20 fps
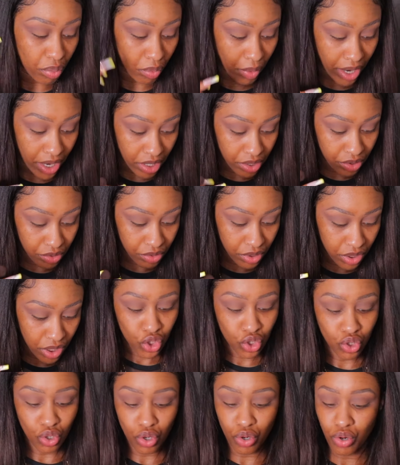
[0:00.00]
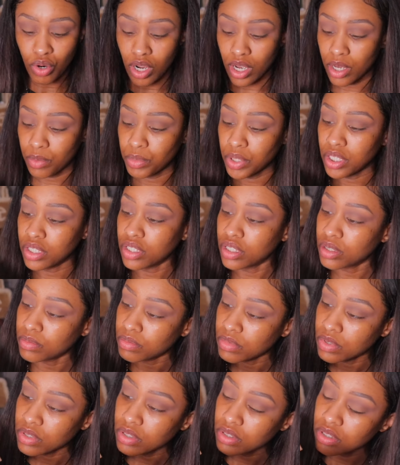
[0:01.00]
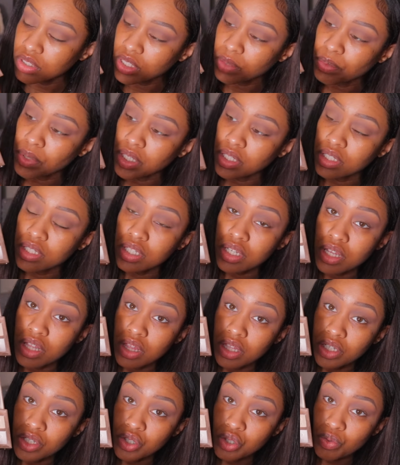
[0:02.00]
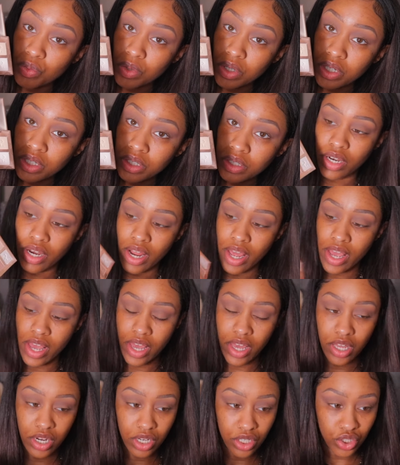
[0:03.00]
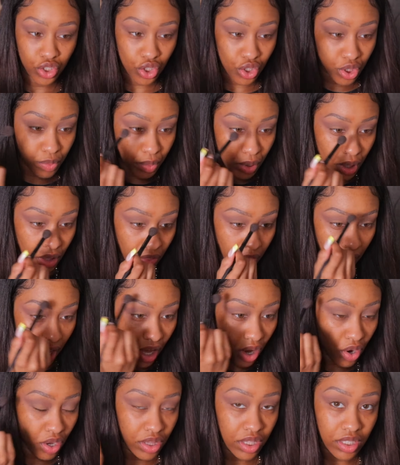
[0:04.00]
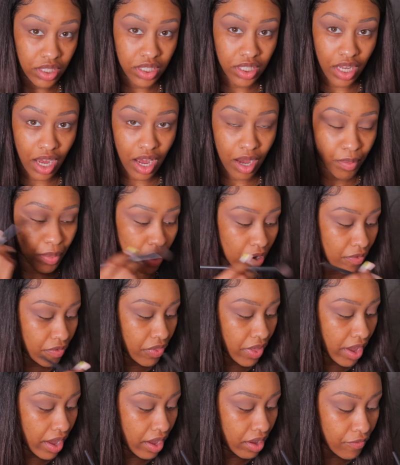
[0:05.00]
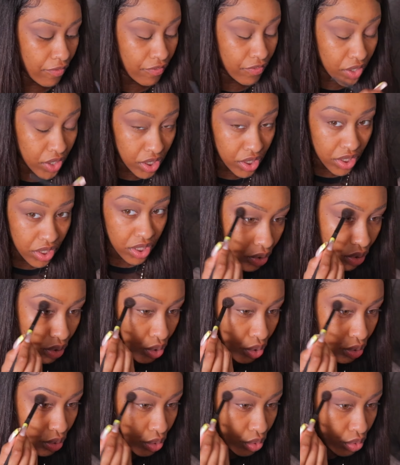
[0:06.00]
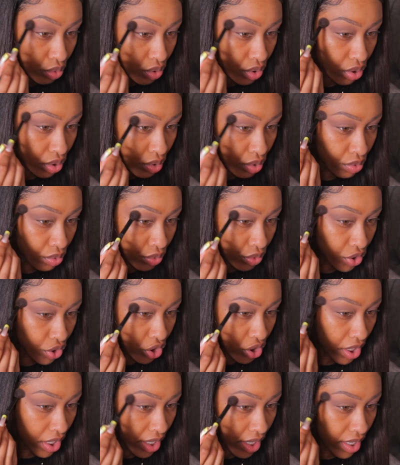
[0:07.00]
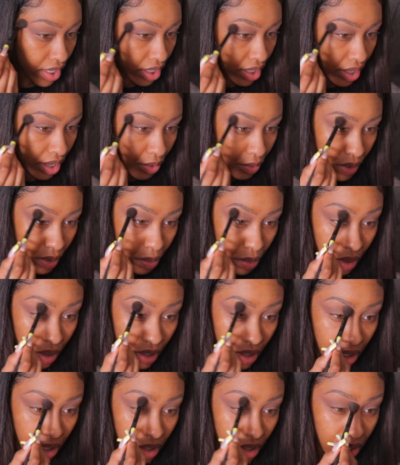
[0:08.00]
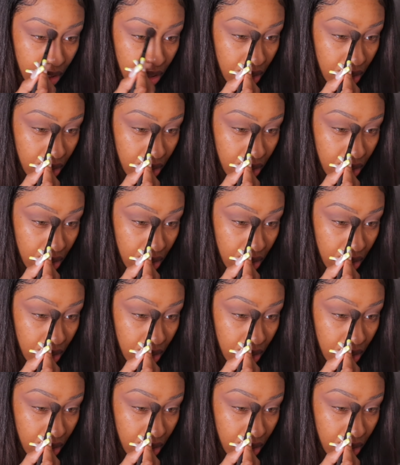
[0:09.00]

brown, so I'm gonna dip into this one and just put that on the top of that first cool tone shade that we put,